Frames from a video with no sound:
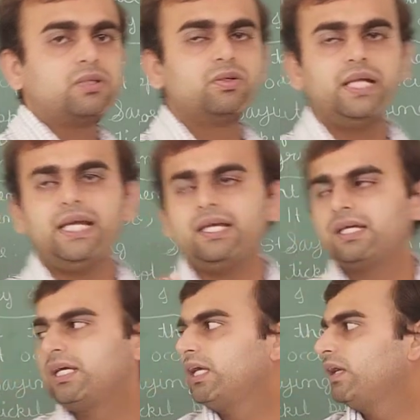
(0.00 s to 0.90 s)

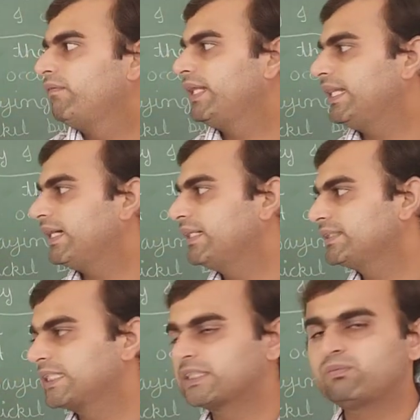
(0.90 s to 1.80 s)
today we'll
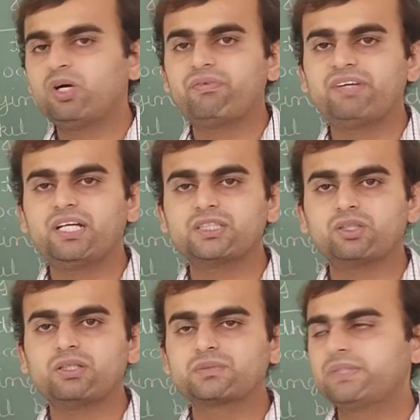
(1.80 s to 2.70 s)
learn 6 more
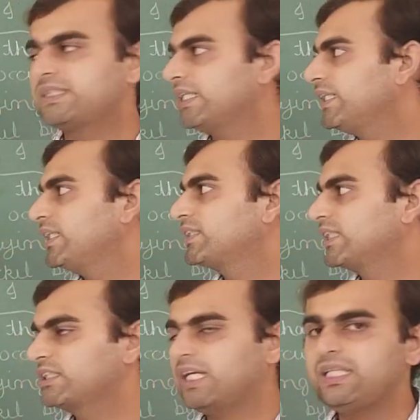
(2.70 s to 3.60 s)
figures of speech in this
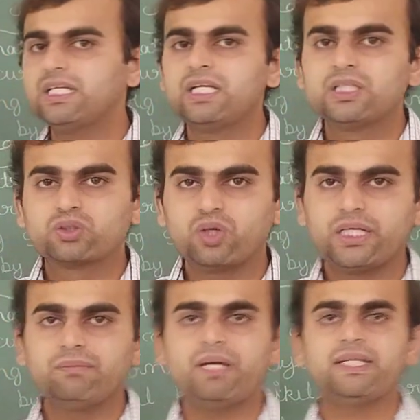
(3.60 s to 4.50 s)
session. So
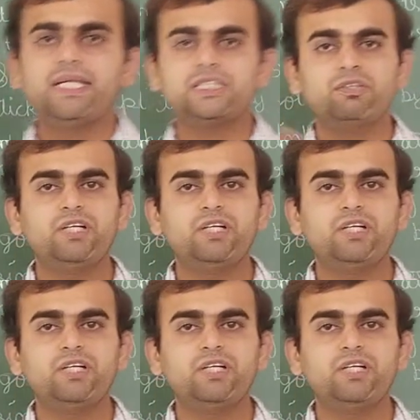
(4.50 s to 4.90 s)
in my next